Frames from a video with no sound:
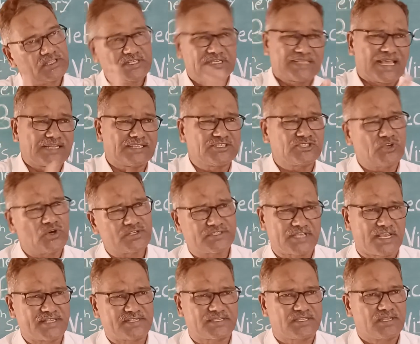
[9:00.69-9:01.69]
These are the
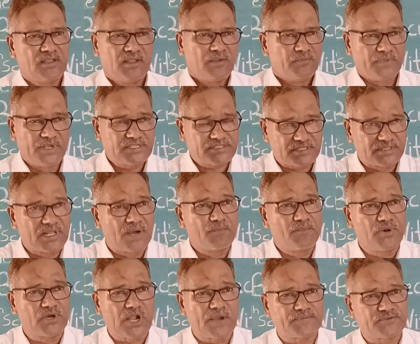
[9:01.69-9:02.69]
sources. Means
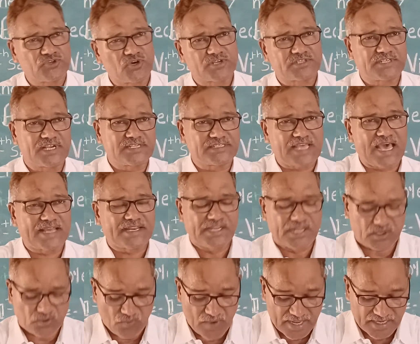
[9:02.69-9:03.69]
number of sources are
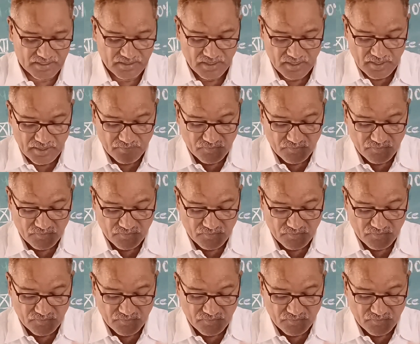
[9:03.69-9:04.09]
equal.